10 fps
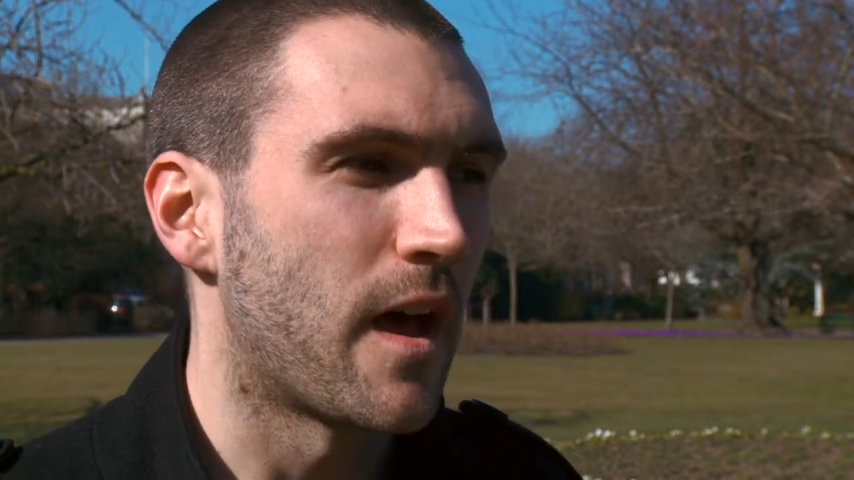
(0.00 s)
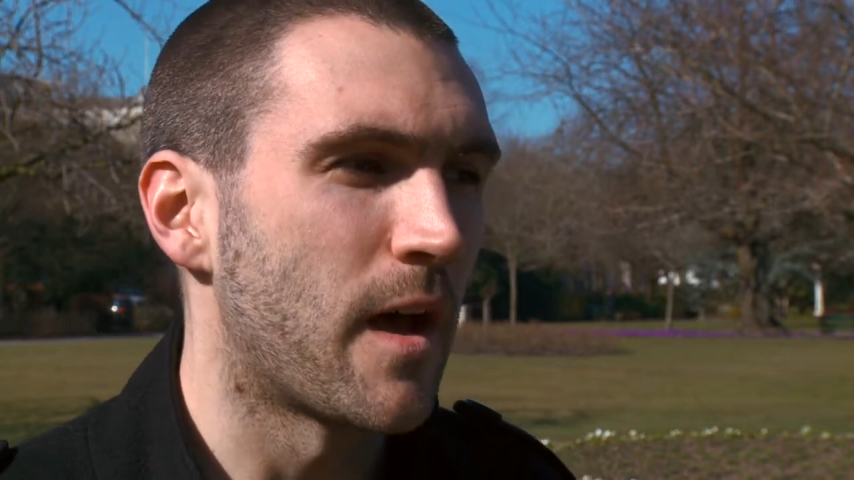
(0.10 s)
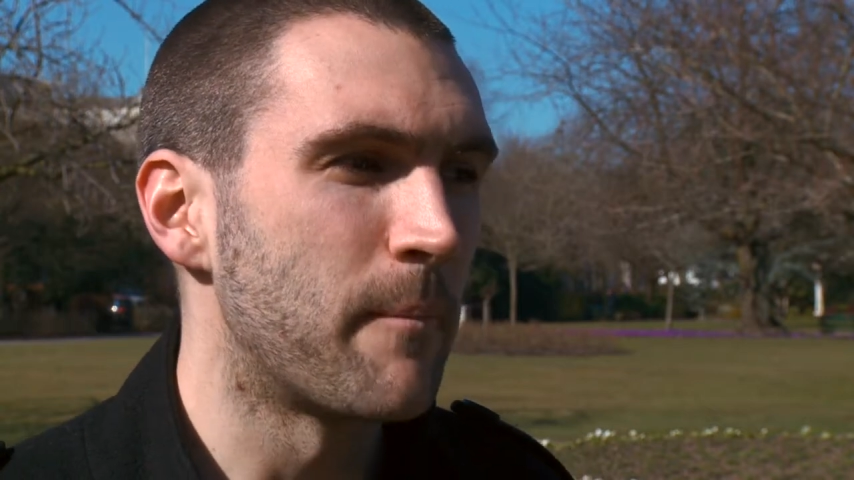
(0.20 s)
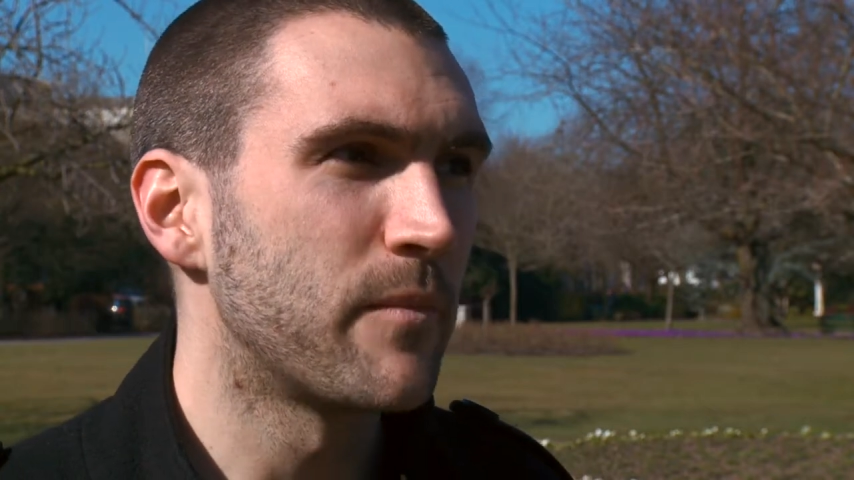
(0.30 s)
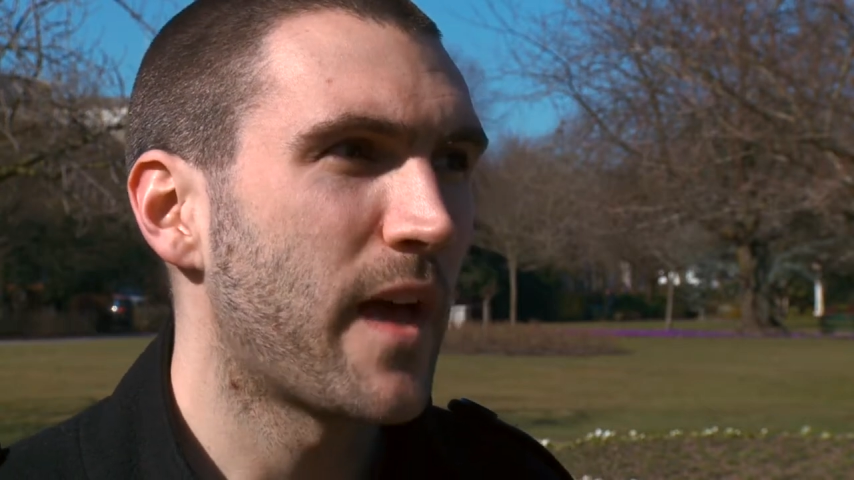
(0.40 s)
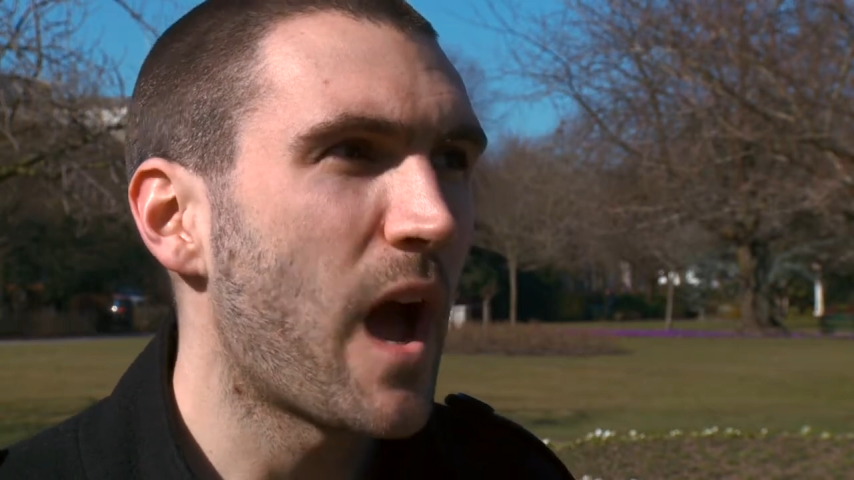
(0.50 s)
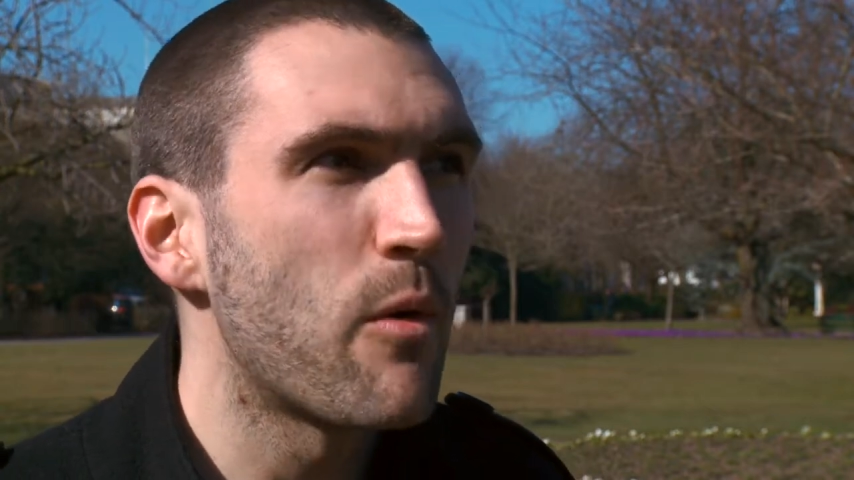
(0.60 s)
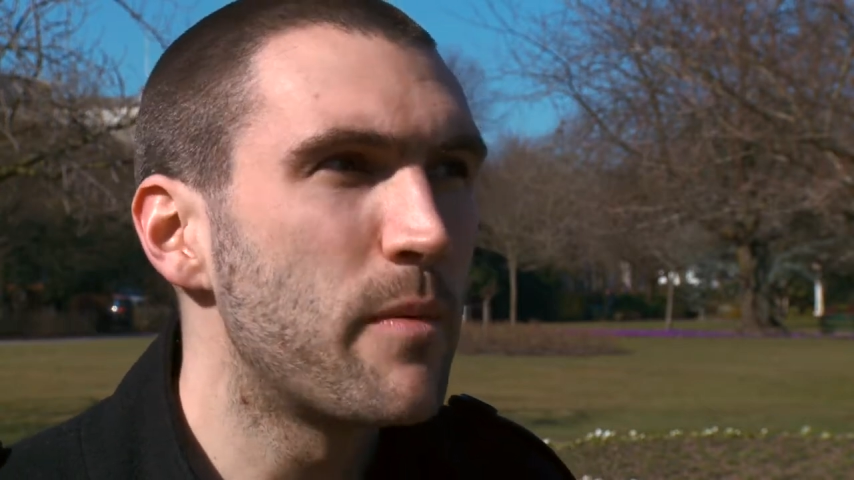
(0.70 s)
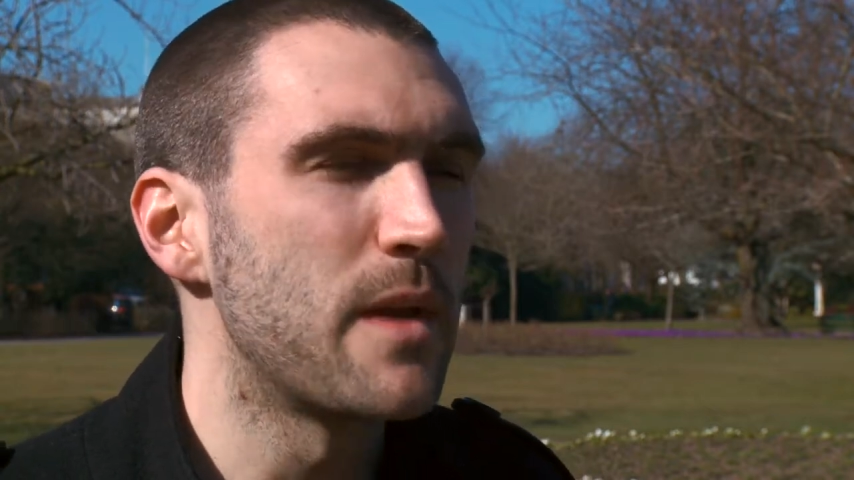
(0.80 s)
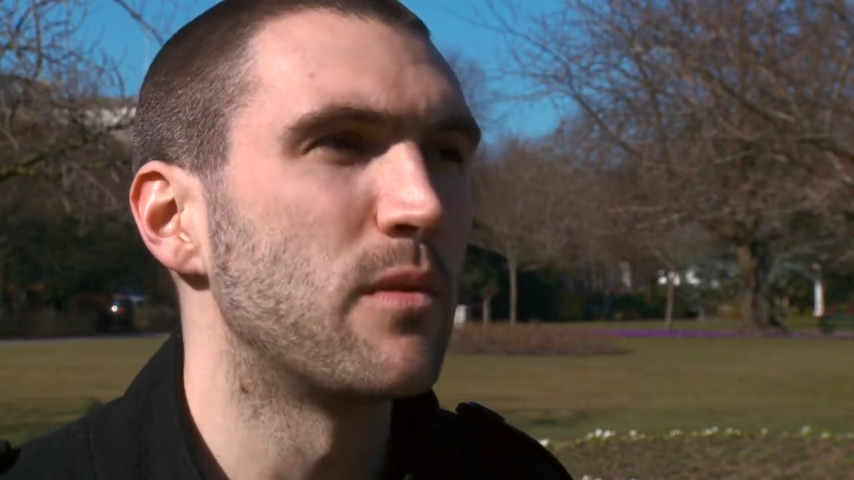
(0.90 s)
How
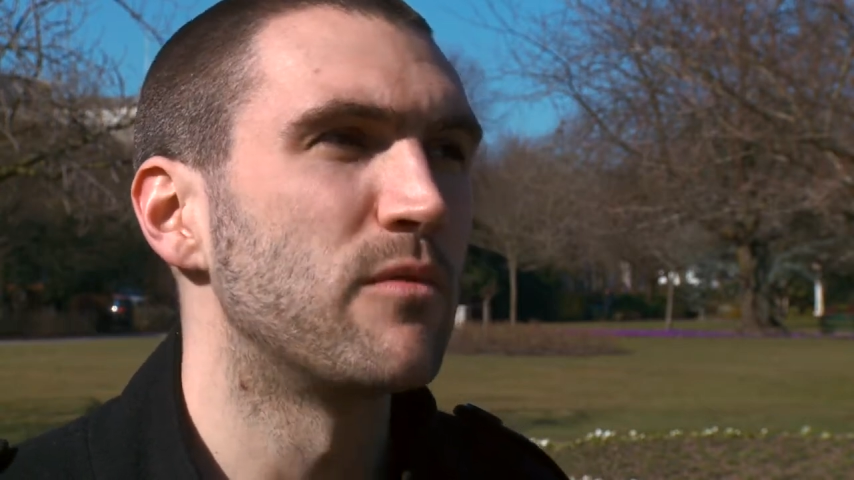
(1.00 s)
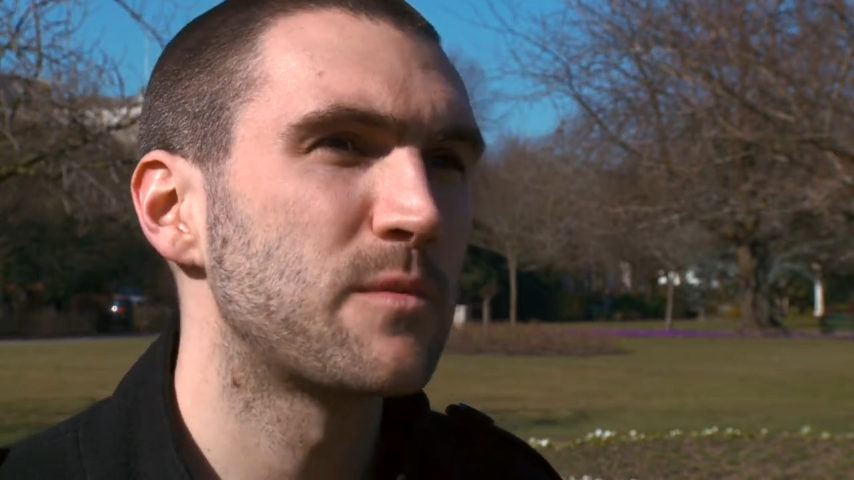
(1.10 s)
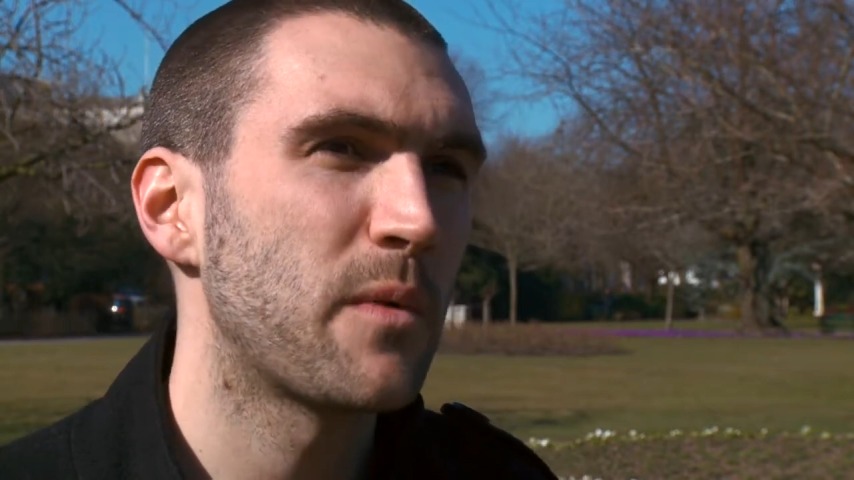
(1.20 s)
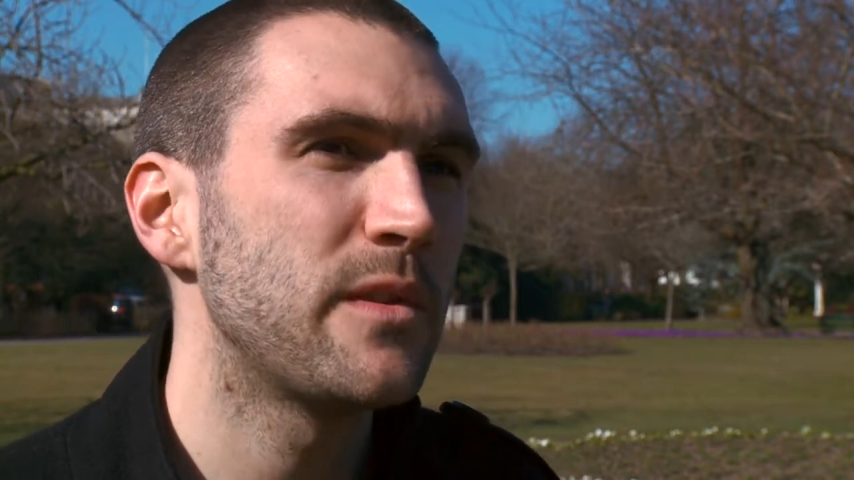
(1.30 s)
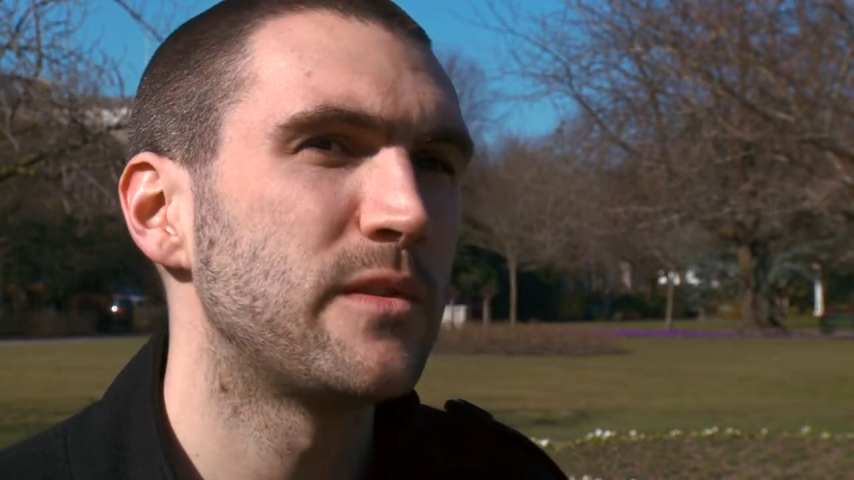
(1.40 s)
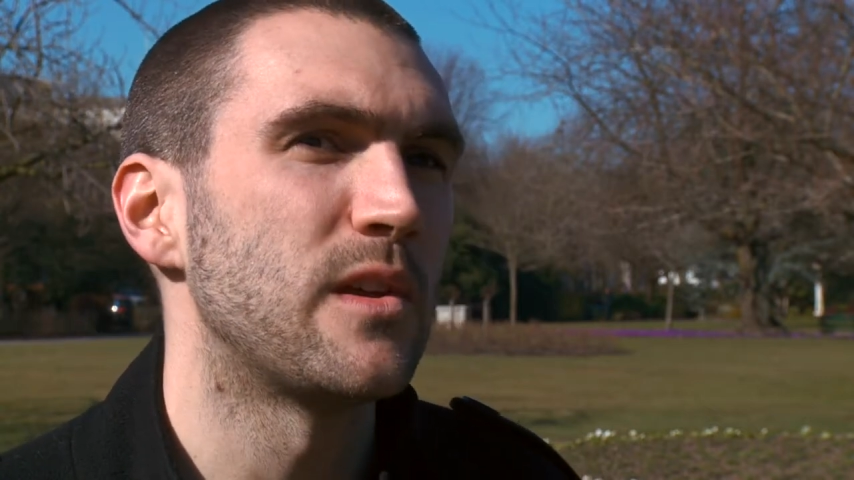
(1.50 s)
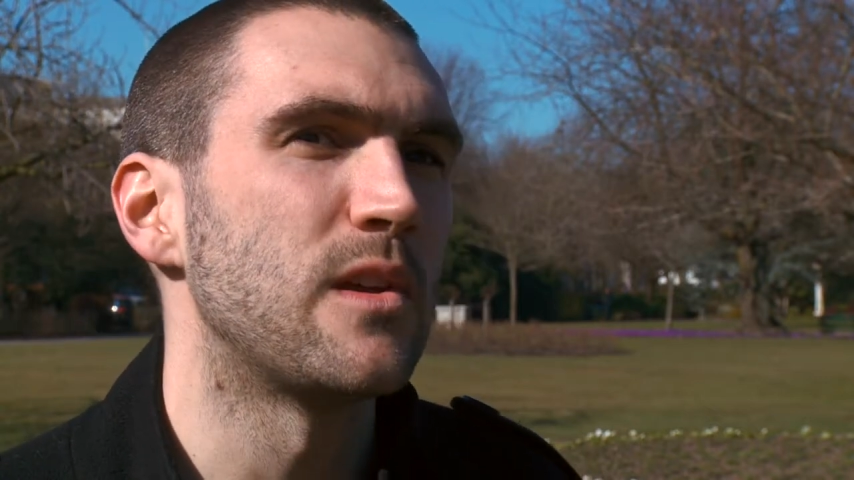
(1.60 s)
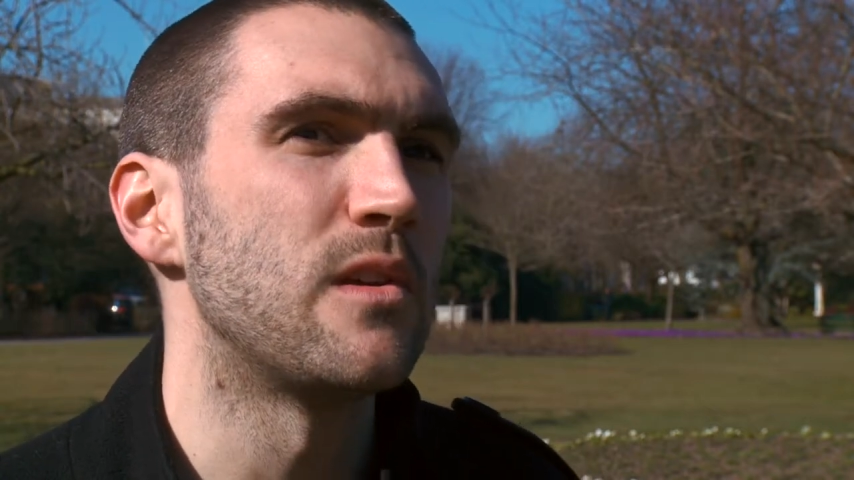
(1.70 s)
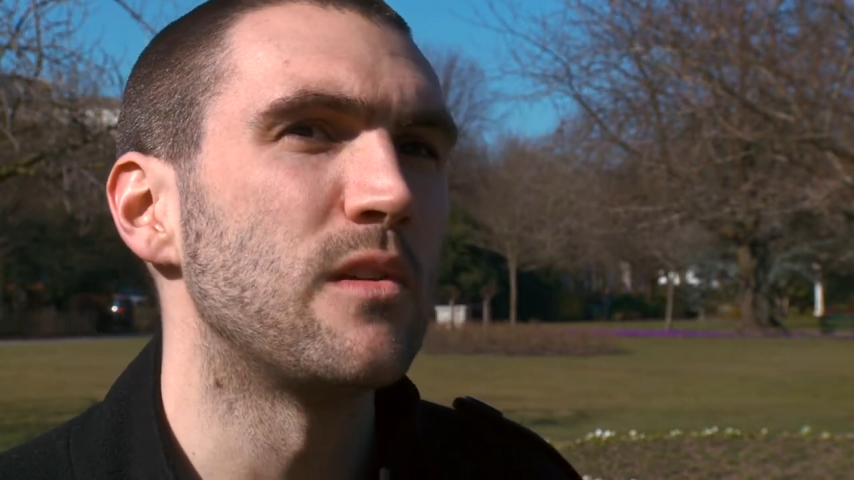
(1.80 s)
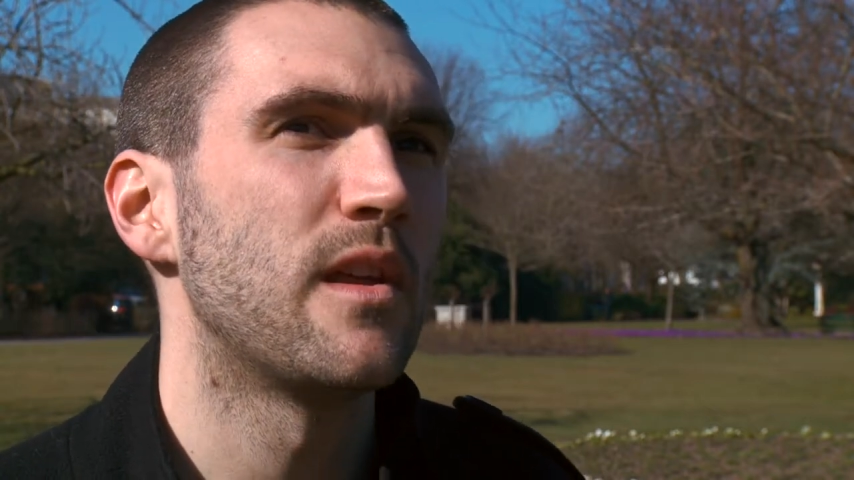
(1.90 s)
will people respond
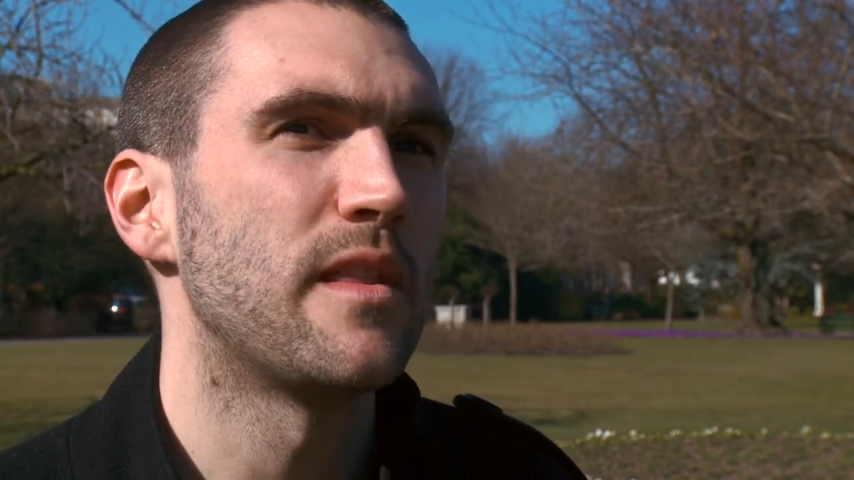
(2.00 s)
to